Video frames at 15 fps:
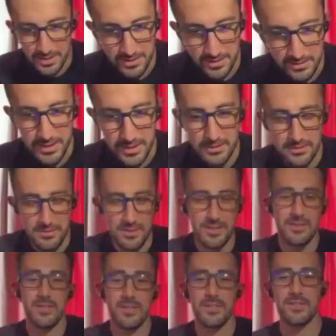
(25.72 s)
Daniel.
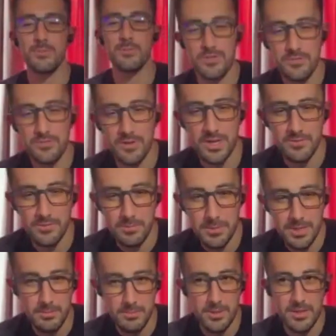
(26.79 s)
Thanks so much for having
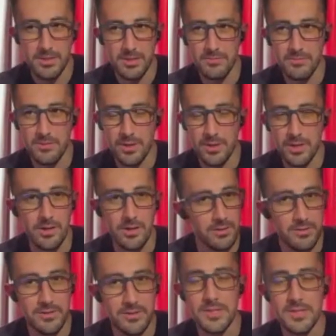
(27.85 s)
me. I'm very
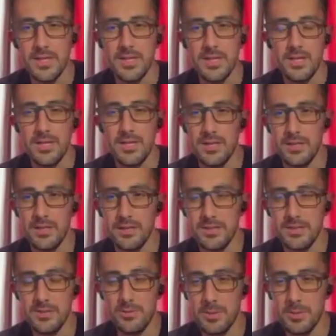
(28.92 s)
honored.
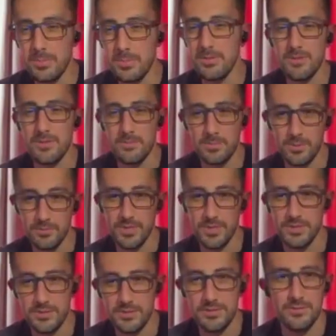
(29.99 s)
It's a great
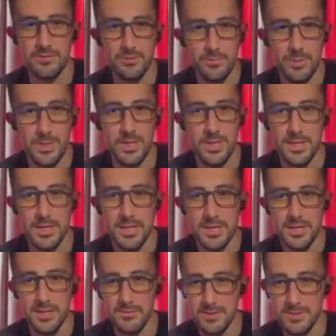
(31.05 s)
privilege to be
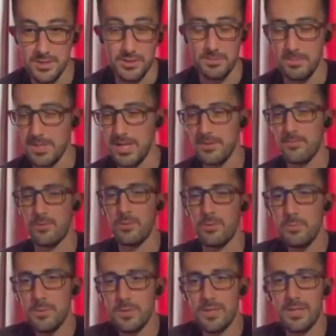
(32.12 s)
given such a
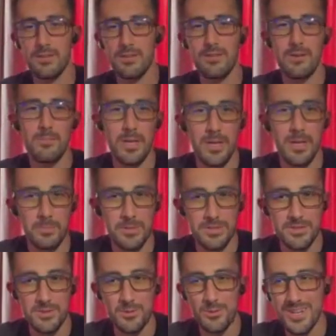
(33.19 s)
platform, and I'm happy
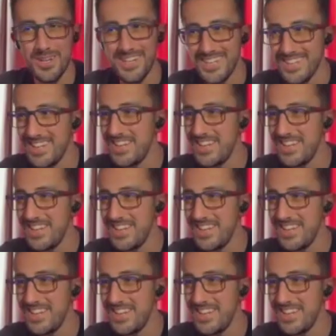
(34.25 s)
to